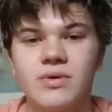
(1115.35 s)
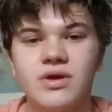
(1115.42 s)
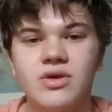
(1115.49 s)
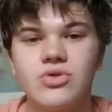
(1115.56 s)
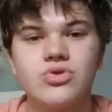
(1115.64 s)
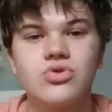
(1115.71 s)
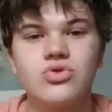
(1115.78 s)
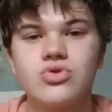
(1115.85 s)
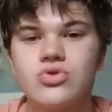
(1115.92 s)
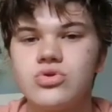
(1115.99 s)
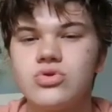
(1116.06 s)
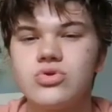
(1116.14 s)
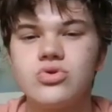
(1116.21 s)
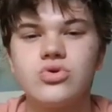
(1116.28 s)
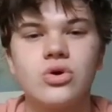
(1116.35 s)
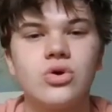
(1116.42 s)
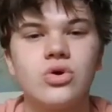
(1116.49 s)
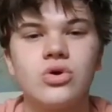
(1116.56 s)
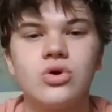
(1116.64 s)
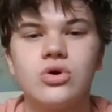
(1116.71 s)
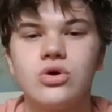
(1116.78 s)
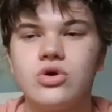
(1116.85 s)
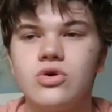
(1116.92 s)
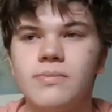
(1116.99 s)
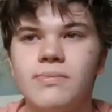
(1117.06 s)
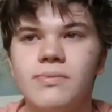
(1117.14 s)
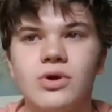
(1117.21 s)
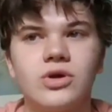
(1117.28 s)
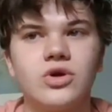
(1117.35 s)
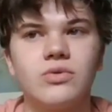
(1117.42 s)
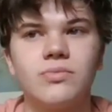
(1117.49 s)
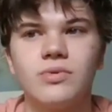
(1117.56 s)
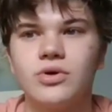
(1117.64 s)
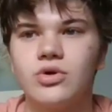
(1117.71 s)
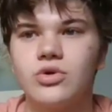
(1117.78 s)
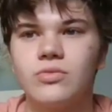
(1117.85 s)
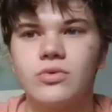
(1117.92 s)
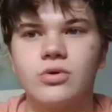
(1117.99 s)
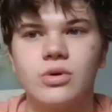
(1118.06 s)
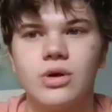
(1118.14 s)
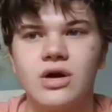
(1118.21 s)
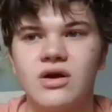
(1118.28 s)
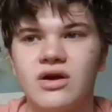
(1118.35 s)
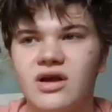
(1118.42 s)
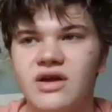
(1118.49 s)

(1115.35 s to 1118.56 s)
but it's super duper duper rare.